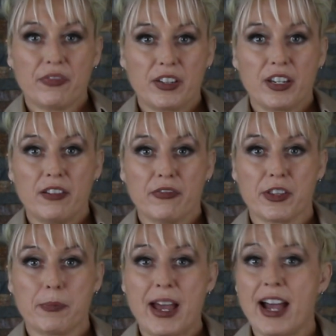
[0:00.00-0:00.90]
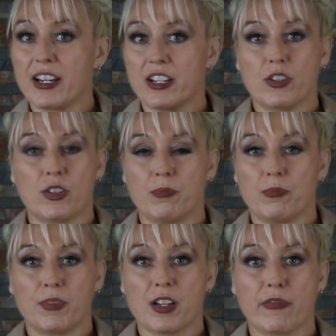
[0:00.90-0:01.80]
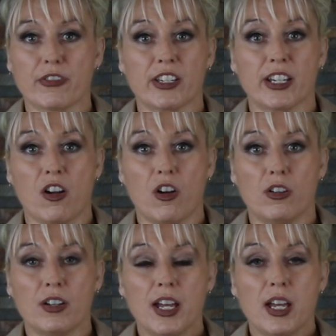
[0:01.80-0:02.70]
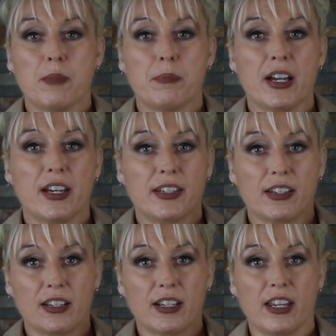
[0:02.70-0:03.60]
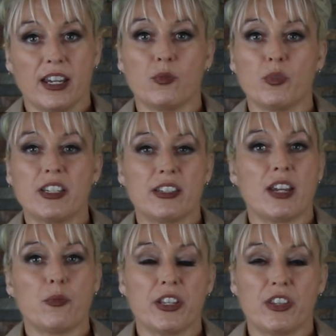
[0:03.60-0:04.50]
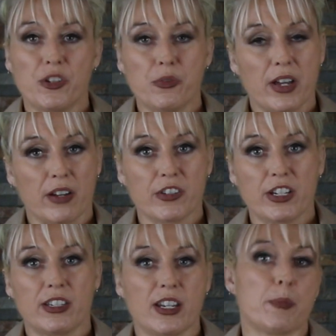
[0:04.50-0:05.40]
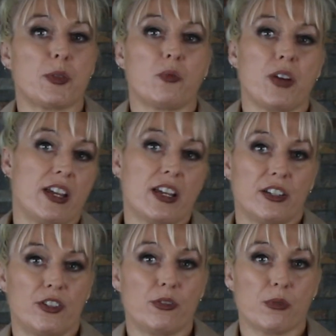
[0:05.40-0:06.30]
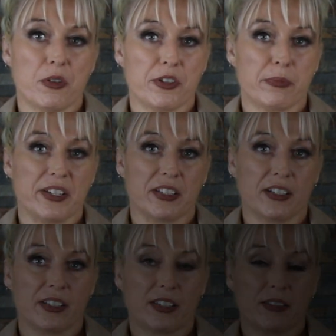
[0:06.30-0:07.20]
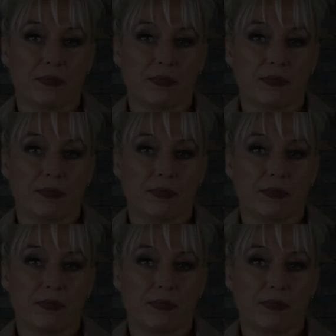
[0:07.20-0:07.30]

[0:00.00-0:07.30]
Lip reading: fee for the package covers it all, but again, we stay with you every step of the way as you grow your business.